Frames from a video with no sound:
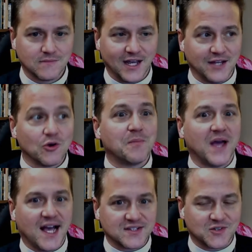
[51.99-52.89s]
and your
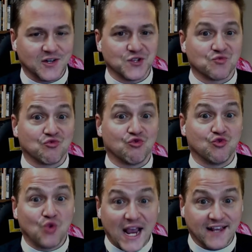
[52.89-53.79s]
pastor is
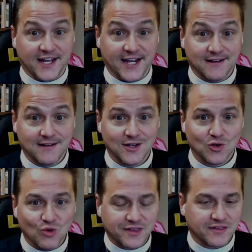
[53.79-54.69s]
railing
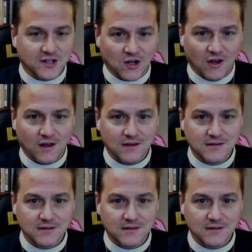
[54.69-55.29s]
with the law.